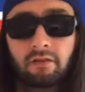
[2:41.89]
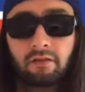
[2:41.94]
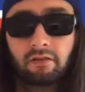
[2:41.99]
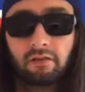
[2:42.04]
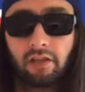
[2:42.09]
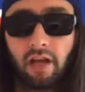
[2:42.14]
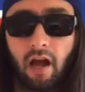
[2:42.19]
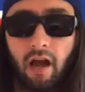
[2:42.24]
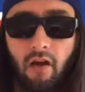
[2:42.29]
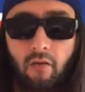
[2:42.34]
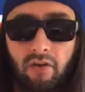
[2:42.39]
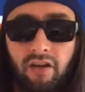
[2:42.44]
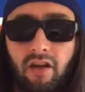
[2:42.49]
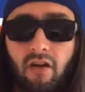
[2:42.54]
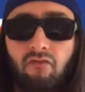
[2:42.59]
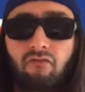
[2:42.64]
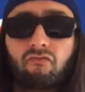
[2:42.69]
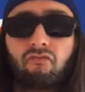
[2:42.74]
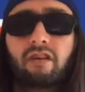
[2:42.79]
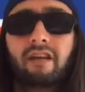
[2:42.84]
So we
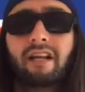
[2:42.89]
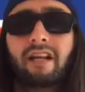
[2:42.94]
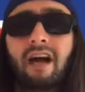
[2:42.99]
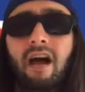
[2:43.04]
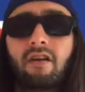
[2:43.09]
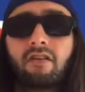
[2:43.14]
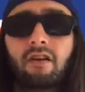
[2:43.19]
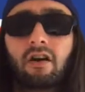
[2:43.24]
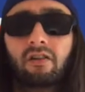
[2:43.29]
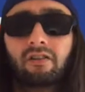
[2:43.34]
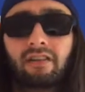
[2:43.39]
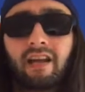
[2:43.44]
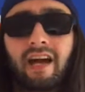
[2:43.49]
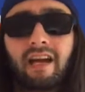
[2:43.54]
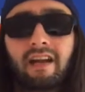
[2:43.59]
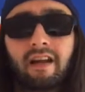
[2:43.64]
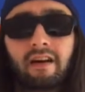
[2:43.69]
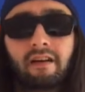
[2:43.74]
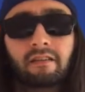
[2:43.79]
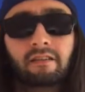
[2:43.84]
don't really own our
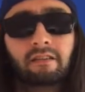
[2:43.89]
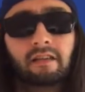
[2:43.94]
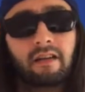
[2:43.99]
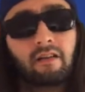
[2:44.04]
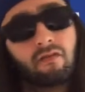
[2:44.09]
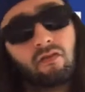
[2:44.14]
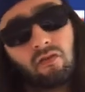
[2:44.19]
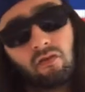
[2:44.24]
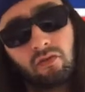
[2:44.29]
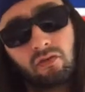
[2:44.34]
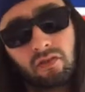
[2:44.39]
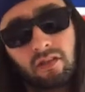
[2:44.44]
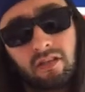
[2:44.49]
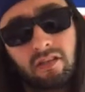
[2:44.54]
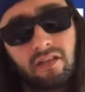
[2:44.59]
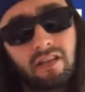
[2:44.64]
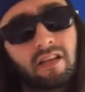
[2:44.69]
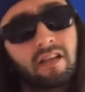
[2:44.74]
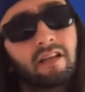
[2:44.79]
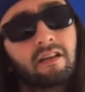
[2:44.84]
data. And of course
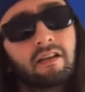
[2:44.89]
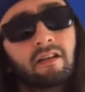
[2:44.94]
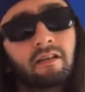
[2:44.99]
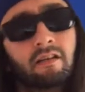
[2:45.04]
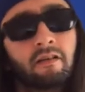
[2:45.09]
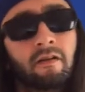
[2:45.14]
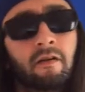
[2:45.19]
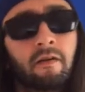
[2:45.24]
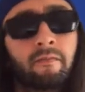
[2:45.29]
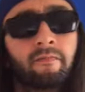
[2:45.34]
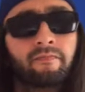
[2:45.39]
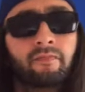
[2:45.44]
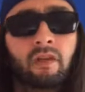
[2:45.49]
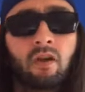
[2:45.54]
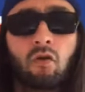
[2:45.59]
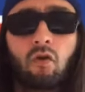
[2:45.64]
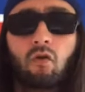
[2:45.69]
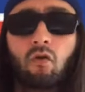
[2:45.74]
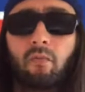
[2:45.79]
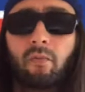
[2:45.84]
this year,
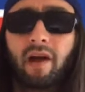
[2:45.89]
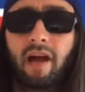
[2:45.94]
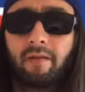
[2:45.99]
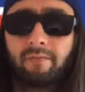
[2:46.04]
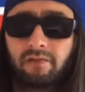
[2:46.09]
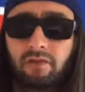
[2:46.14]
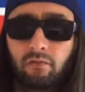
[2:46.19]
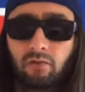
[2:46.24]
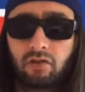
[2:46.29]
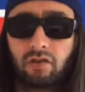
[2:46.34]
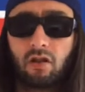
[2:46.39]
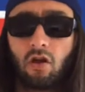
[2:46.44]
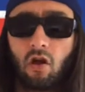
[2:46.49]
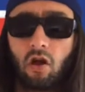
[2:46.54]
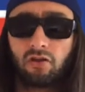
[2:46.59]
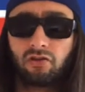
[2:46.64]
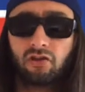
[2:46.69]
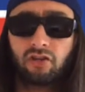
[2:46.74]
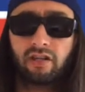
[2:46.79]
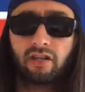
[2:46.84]
or perhaps it was
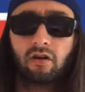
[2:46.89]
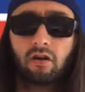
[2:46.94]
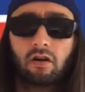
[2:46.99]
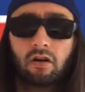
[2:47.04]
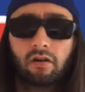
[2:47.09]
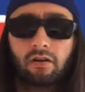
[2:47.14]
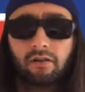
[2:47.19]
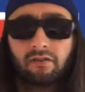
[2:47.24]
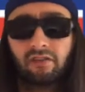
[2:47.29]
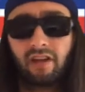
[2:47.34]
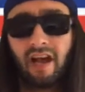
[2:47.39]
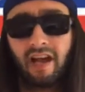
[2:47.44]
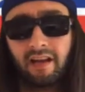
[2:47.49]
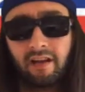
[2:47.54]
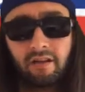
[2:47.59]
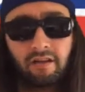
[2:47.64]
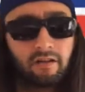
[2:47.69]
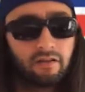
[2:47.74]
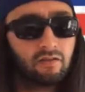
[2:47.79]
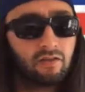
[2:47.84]
last year,
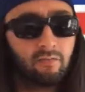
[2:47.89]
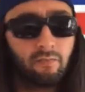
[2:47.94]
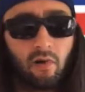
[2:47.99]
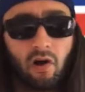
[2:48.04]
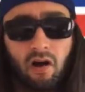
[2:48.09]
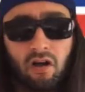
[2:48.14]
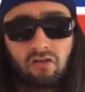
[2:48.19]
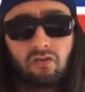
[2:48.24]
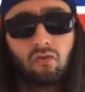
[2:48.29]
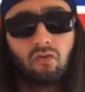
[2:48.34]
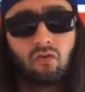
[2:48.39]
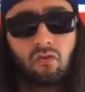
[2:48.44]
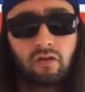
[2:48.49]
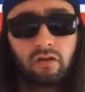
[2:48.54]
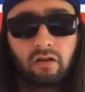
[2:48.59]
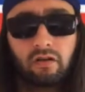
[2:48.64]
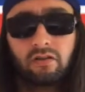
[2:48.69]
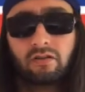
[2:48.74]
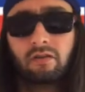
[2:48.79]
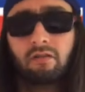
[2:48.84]
data surpassed
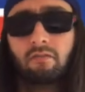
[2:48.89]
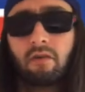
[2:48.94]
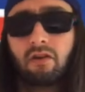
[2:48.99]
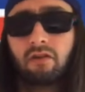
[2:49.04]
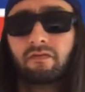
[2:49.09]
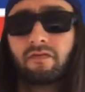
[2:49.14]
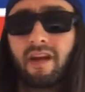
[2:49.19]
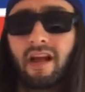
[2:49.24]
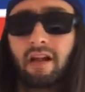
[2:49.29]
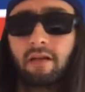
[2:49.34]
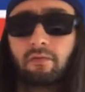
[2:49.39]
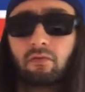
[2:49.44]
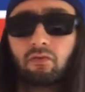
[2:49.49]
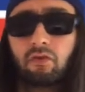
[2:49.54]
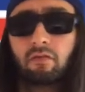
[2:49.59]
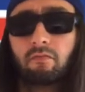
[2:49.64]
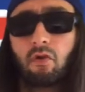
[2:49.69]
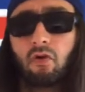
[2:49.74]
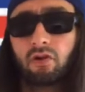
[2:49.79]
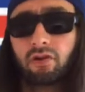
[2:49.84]
oil as the most valuable
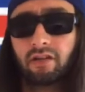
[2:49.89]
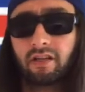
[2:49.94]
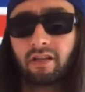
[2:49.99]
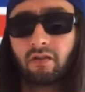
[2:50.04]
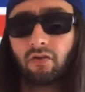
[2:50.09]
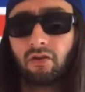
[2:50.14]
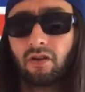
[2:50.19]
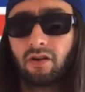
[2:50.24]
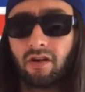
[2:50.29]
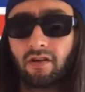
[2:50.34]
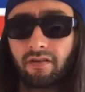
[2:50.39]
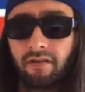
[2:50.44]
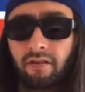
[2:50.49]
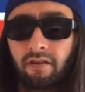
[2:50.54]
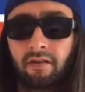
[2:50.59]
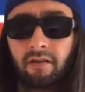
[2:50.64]
commodity on Earth.